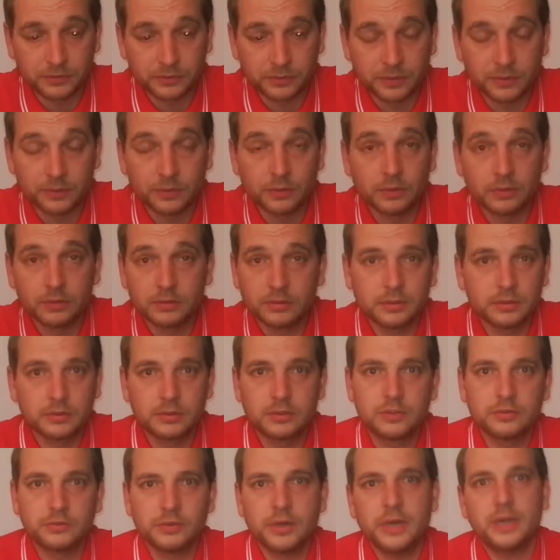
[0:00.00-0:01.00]
so we
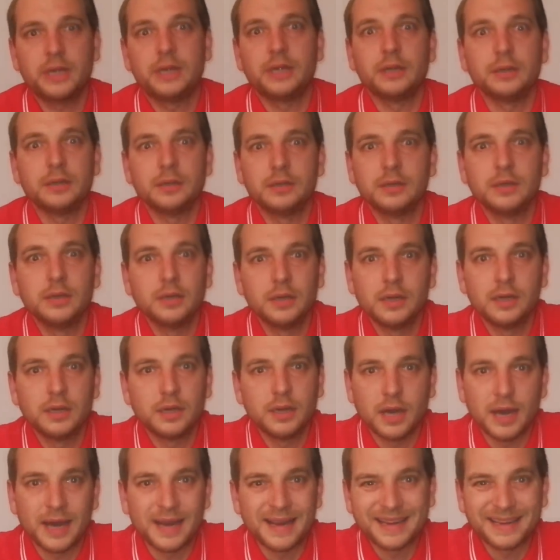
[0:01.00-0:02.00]
thought, great,
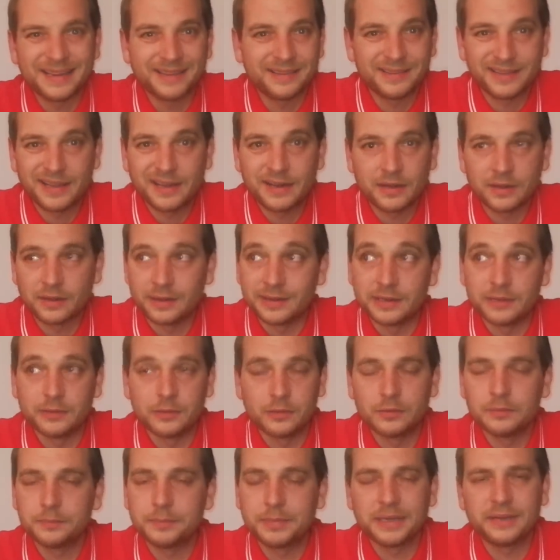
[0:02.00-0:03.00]
an antenna that
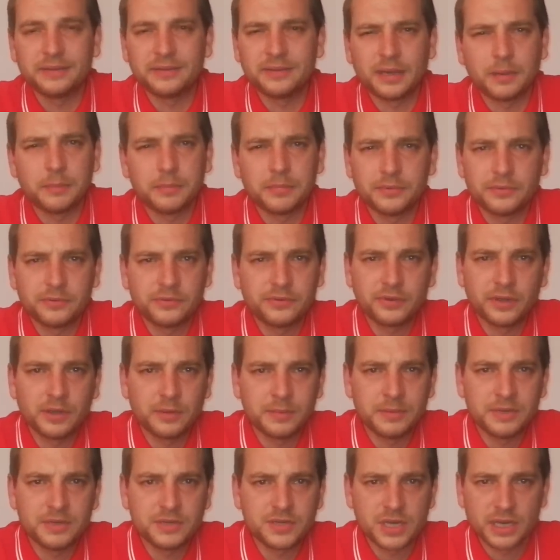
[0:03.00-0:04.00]
picks up so
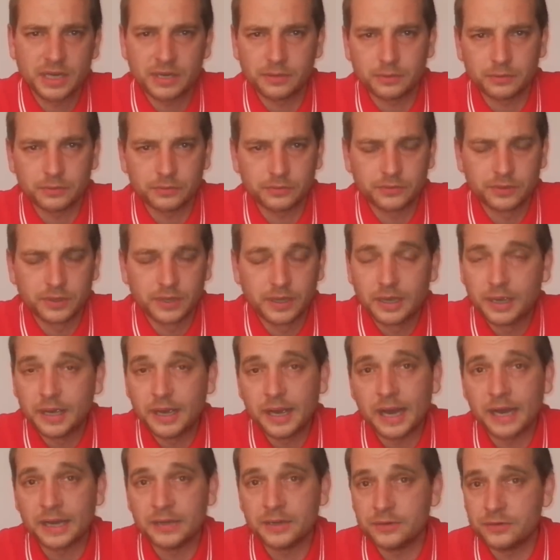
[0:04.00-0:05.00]
many channels,
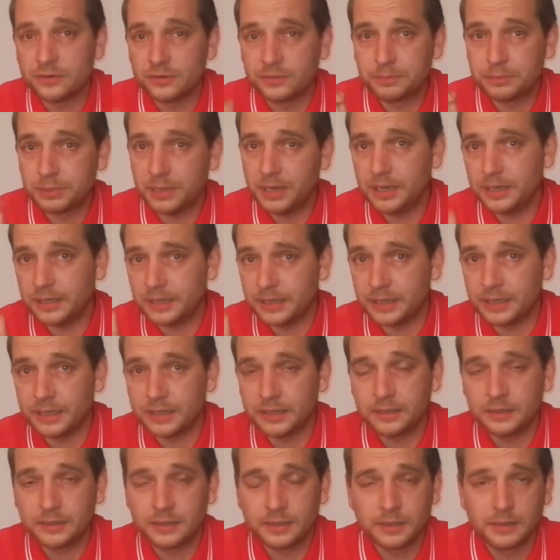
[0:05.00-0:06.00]
and you just plug it
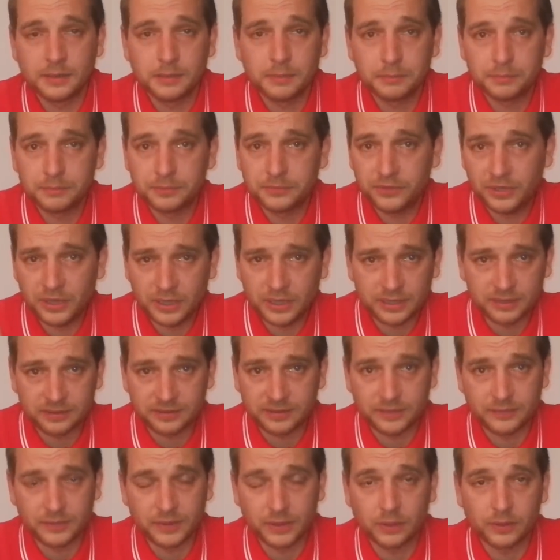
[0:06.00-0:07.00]
in, turn your
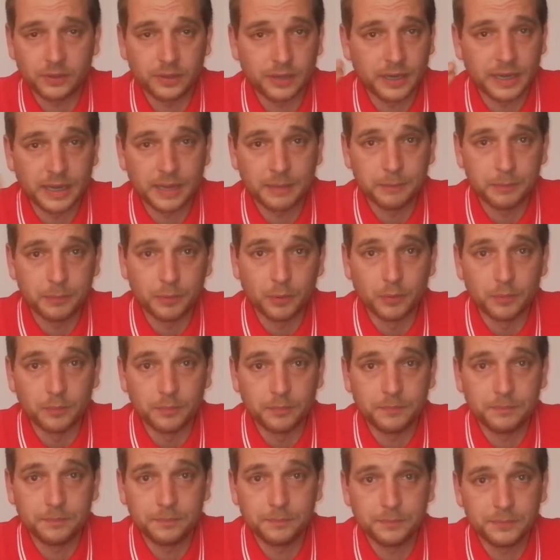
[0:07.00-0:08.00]
TV on, and boom,
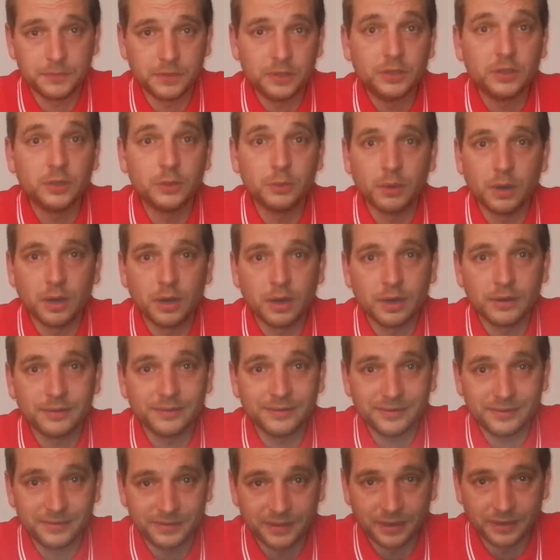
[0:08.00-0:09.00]
you are
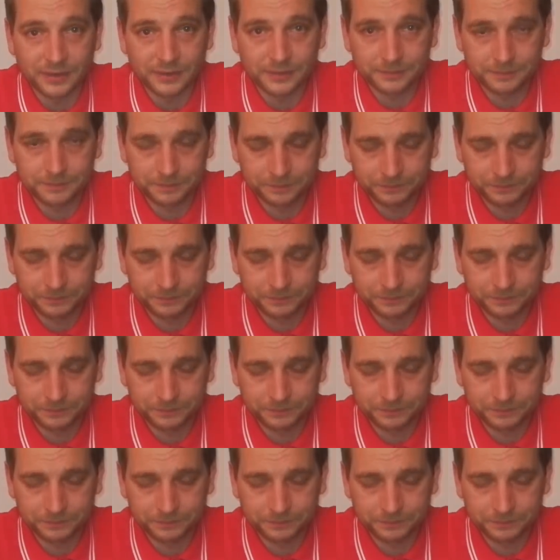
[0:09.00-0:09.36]
done.